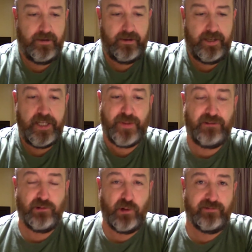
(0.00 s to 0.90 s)
he's been
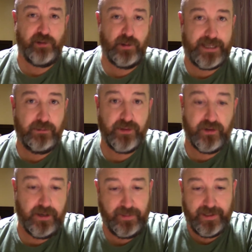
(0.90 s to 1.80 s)
ruled out
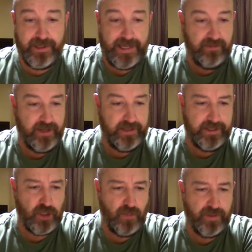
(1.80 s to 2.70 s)
though, I believe, in
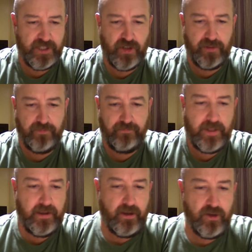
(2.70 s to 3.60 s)
this competition.
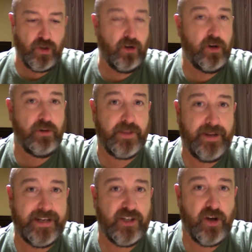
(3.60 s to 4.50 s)
So, who's the
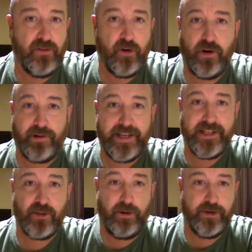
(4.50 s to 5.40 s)
manager of Hungary is
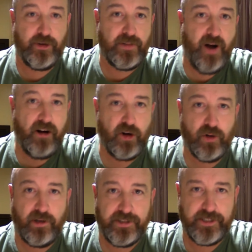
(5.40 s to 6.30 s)
the one and only Marco
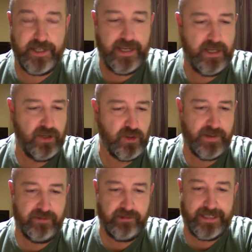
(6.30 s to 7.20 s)
Rossi. He used to
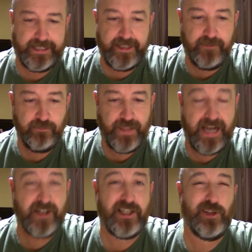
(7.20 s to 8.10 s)
play for Italy.
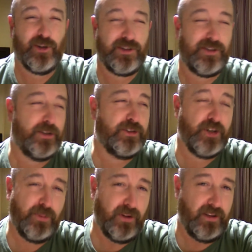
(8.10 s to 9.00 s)
Actually looks the
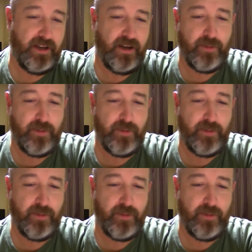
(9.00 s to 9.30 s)
double of a